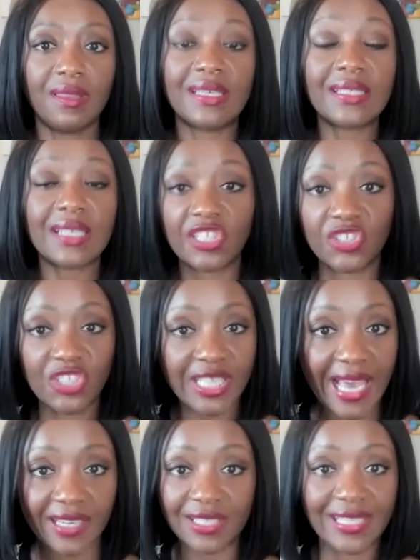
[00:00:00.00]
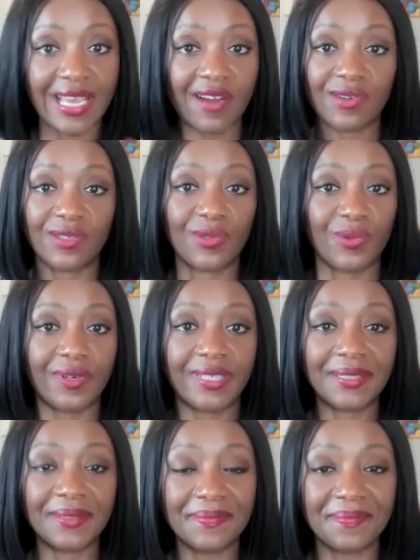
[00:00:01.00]
this uncharted
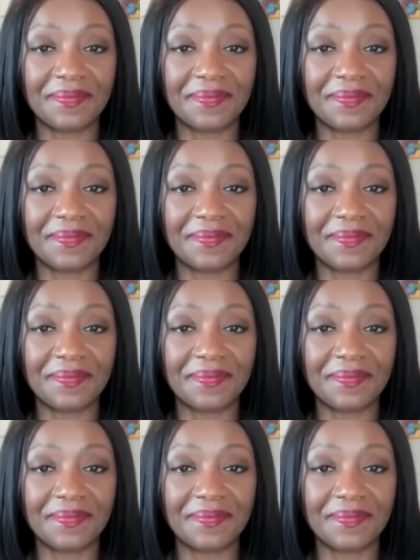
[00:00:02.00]
territory.